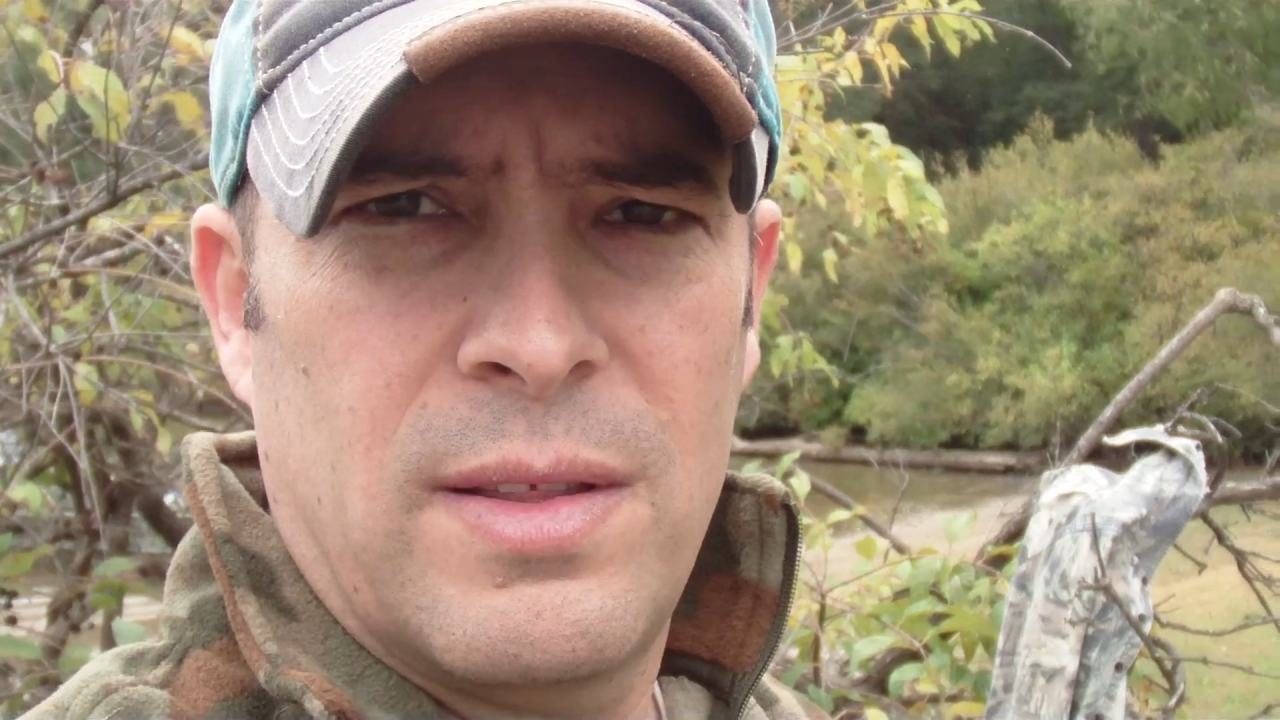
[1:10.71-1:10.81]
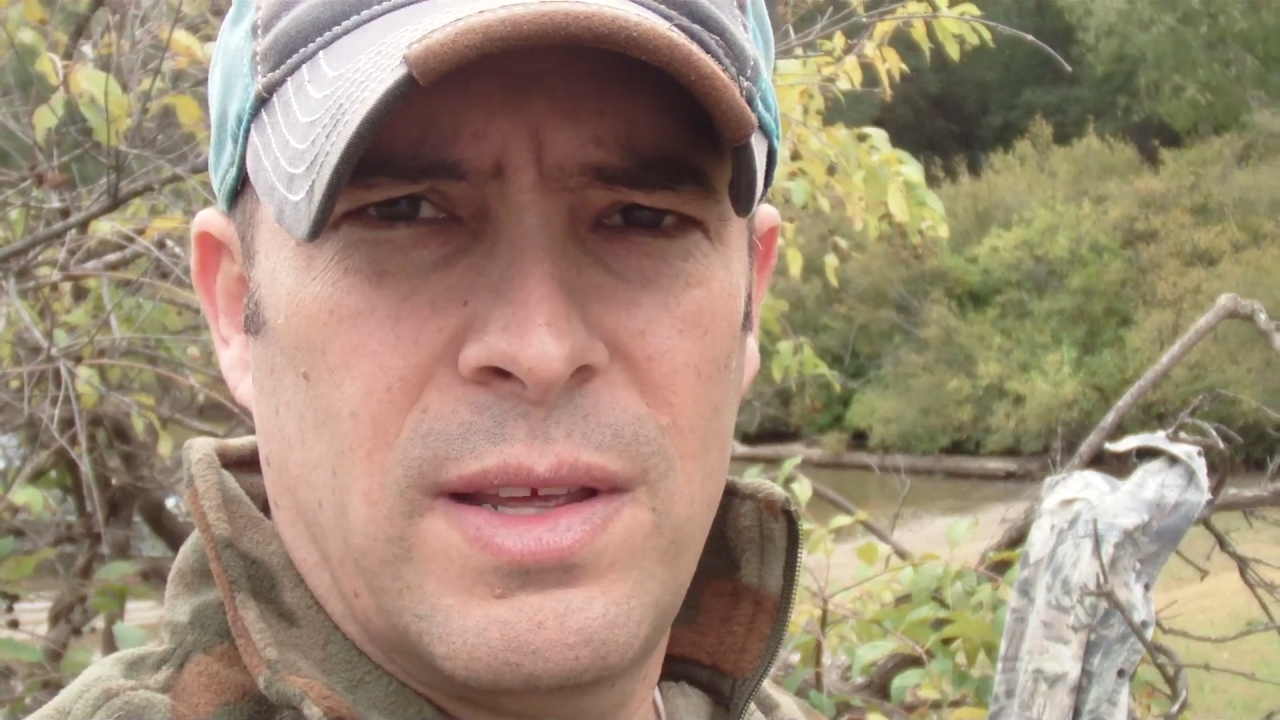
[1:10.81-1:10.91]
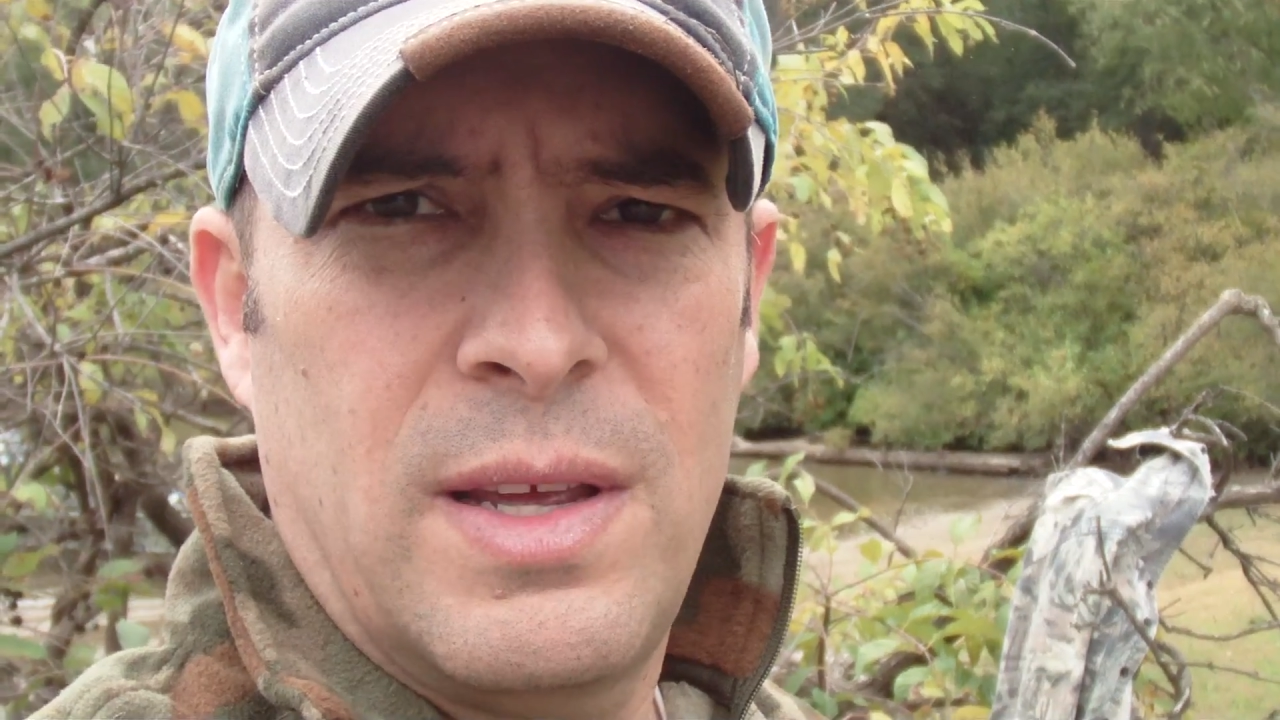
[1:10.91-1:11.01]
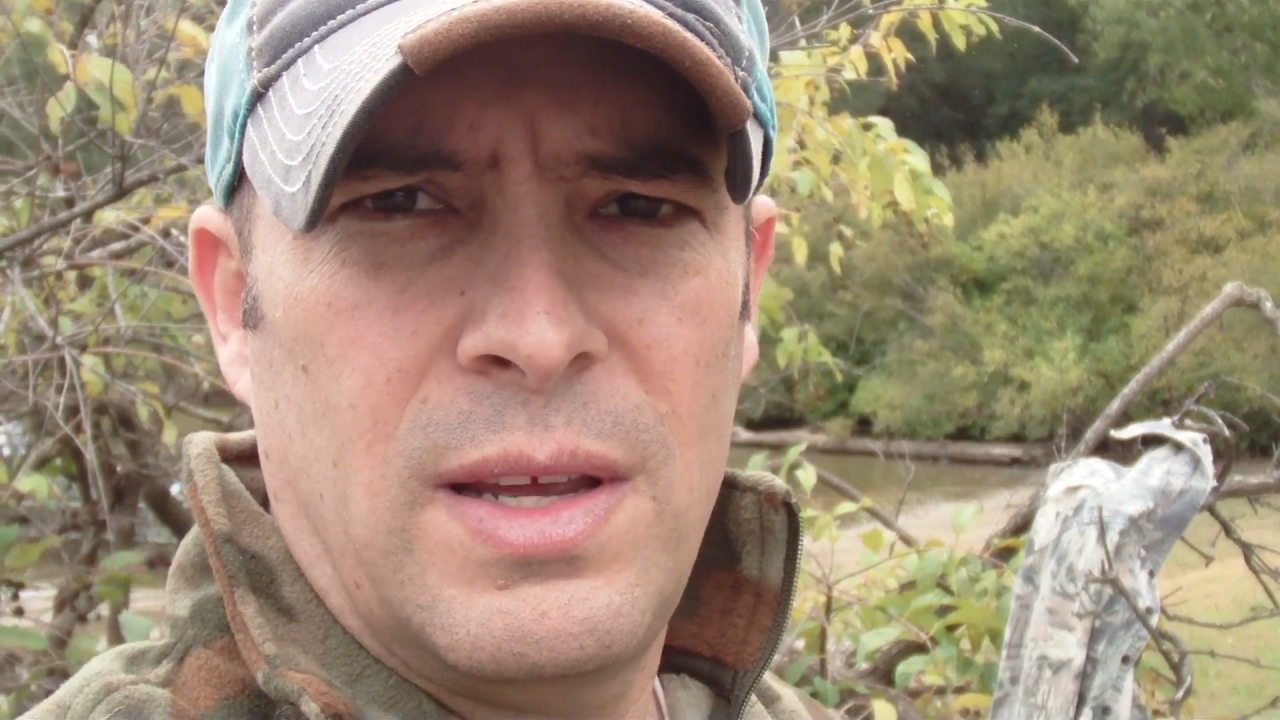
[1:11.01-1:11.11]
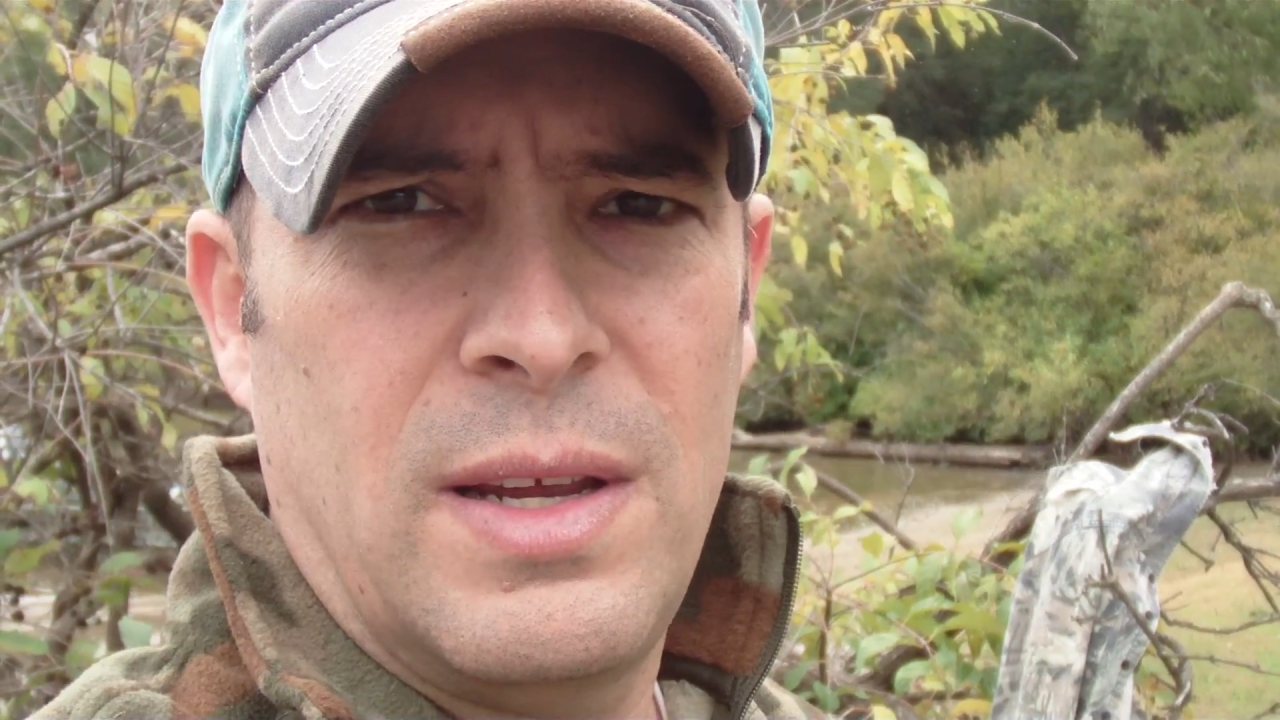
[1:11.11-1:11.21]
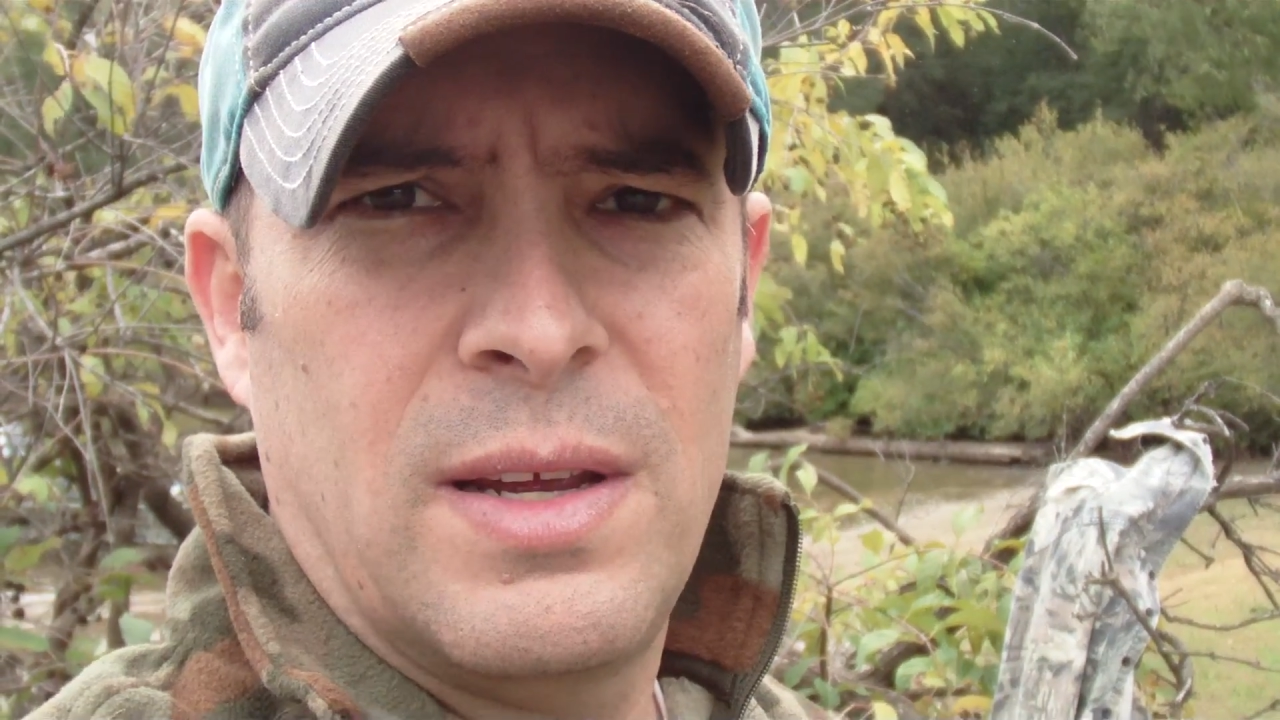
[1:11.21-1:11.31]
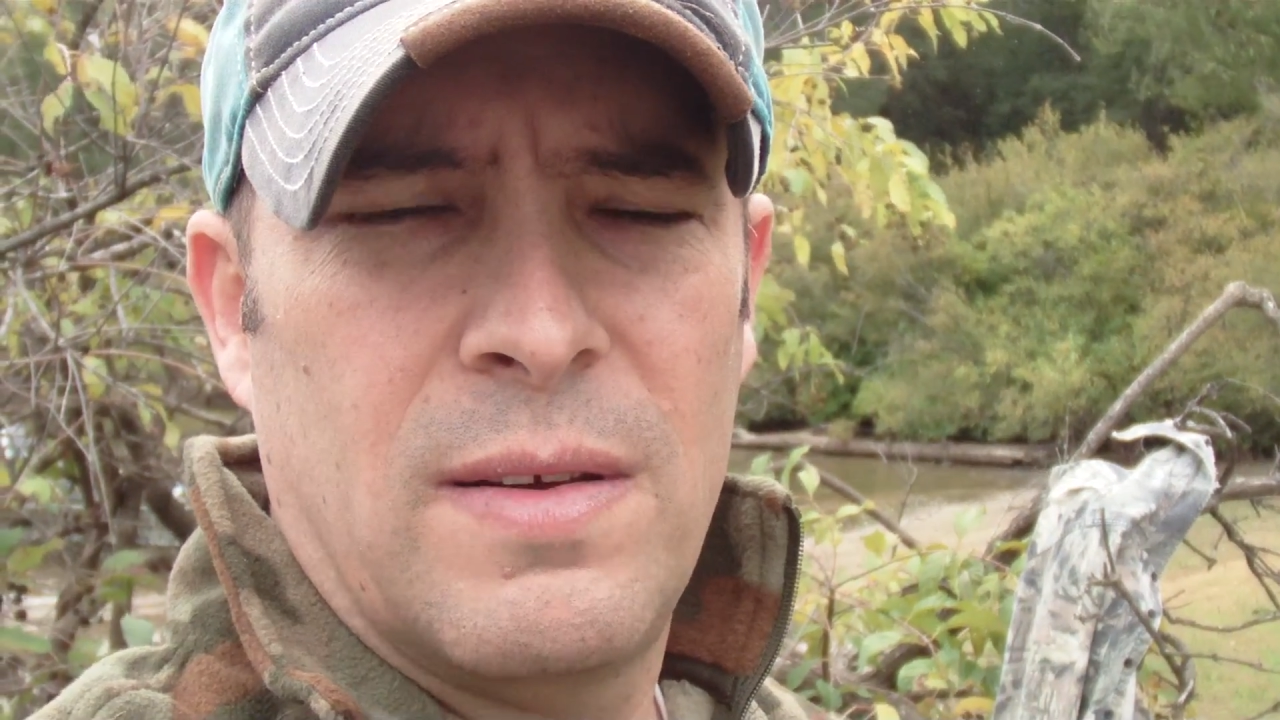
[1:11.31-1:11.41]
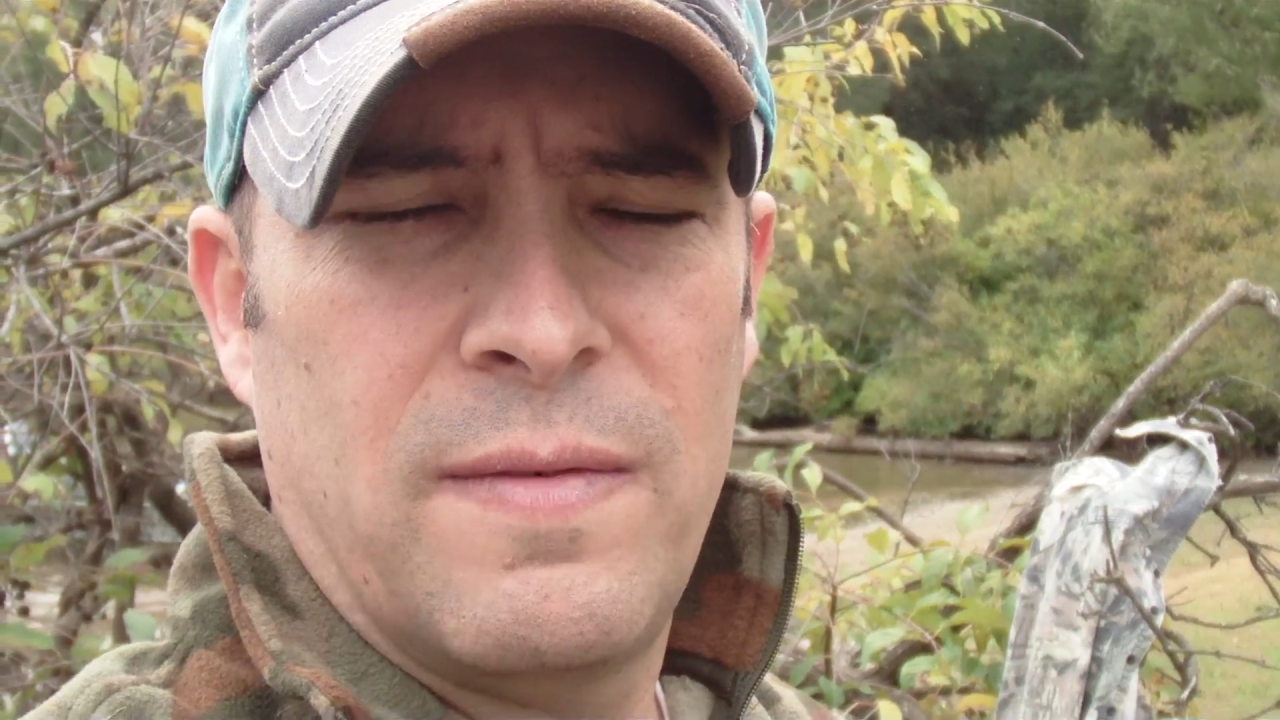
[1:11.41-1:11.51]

the